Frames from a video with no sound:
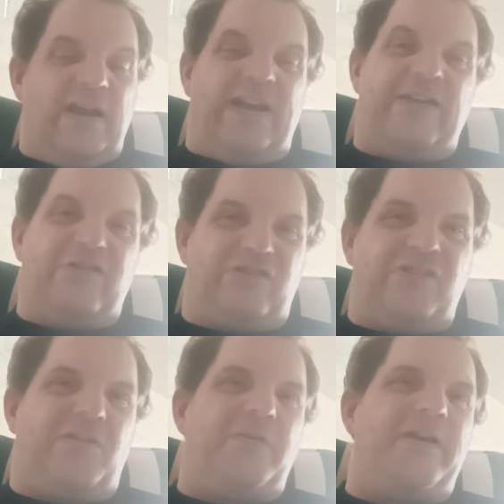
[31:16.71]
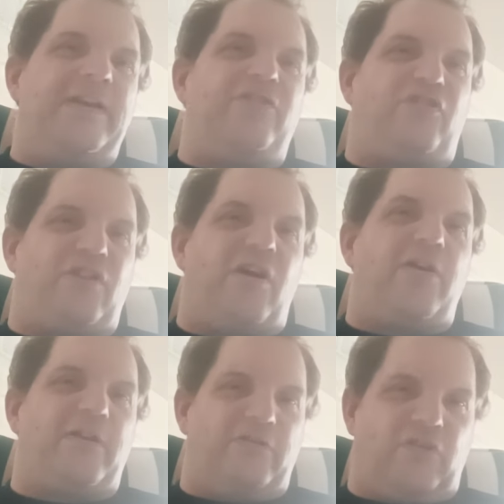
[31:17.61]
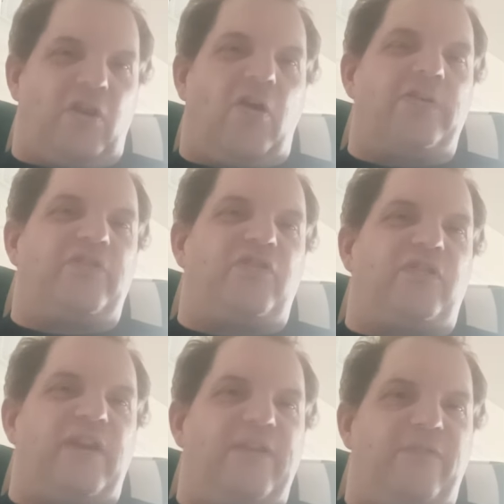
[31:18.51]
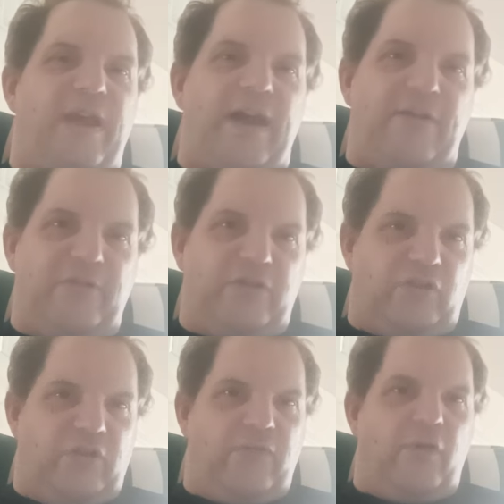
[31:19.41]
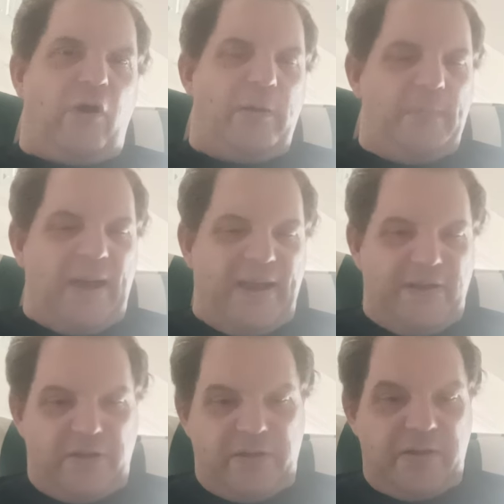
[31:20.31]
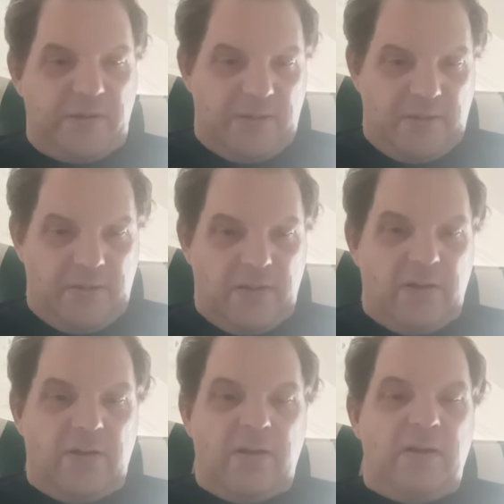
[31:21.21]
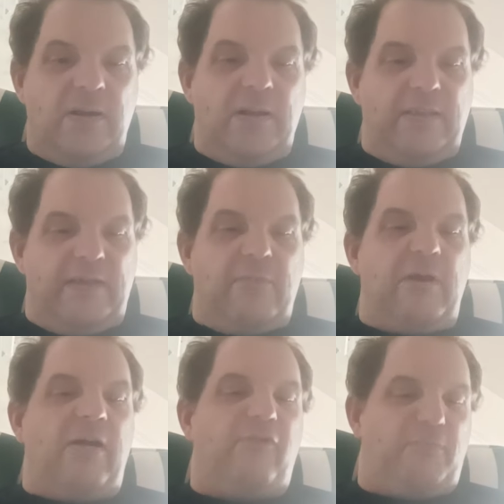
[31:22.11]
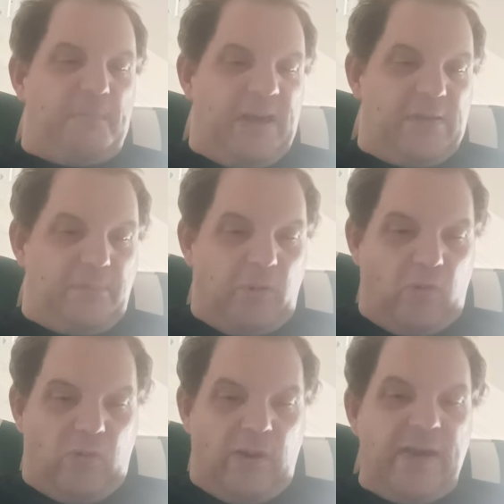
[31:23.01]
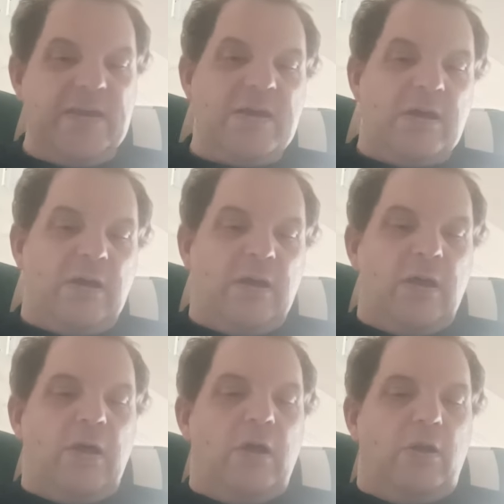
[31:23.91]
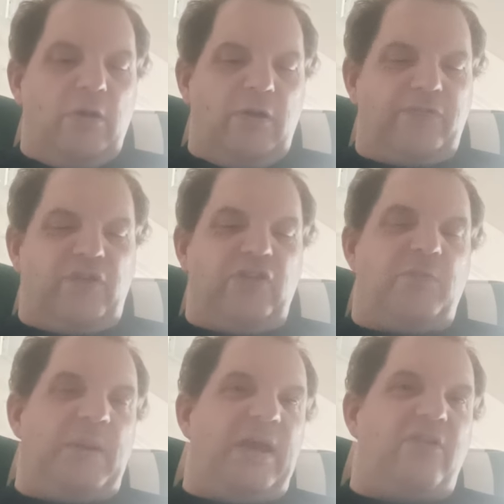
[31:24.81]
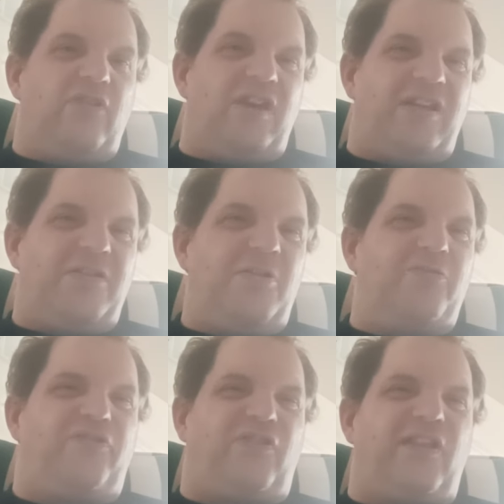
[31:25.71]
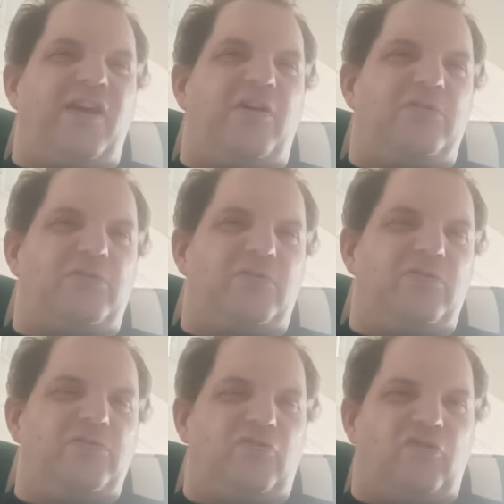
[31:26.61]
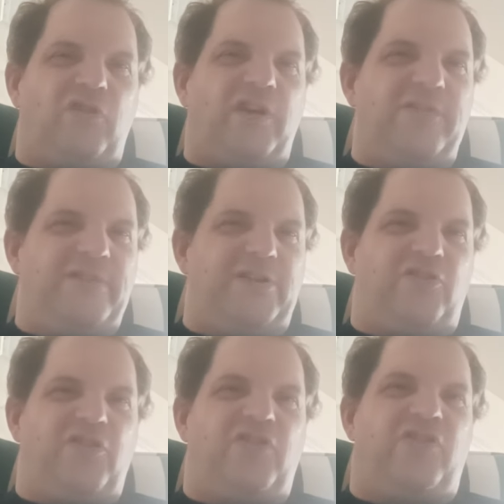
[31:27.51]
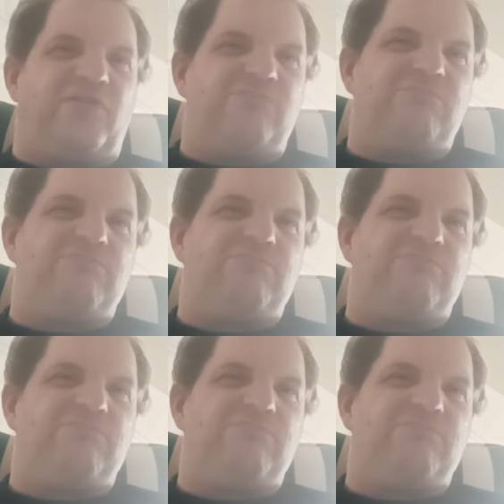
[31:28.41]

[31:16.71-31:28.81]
His style is like Stevie Harris of Iron Maiden. There we have Big Paulie. Loves his music, loves the odd country, which is